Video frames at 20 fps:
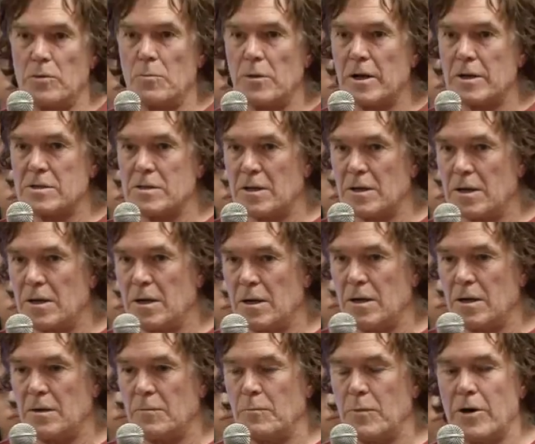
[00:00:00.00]
bucks a
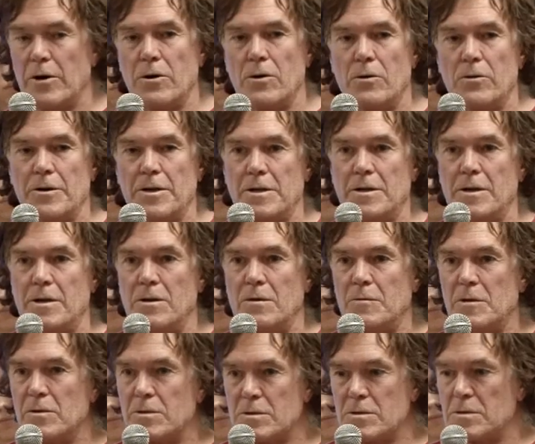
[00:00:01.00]
uh, barrel right now. I
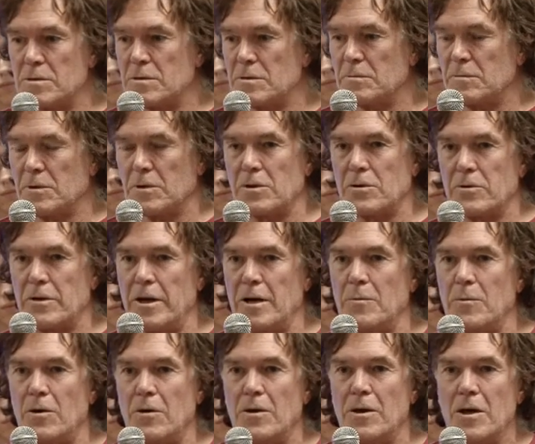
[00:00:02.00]
mean, this is
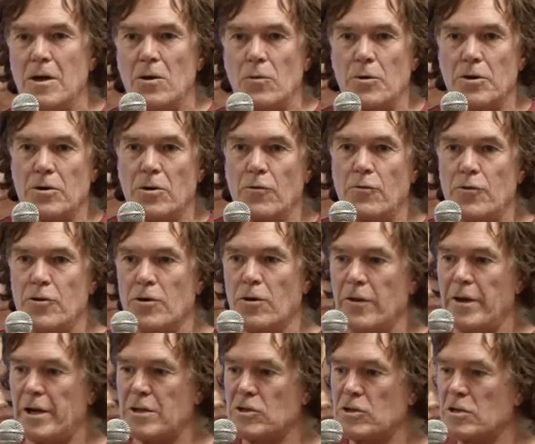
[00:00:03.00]
incredible. We don't feel
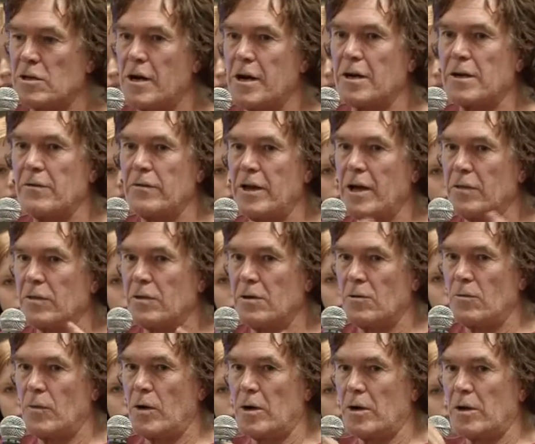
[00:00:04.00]
that shock of that.
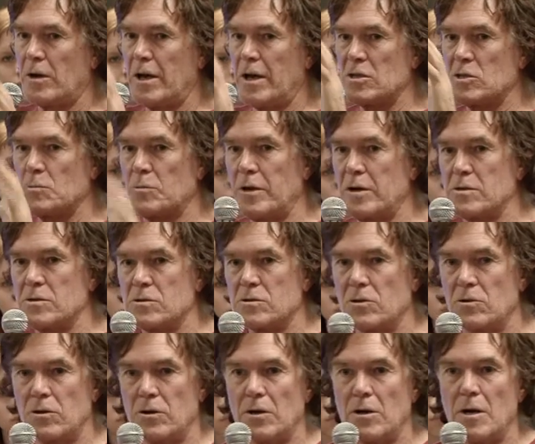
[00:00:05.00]
our gas prices are going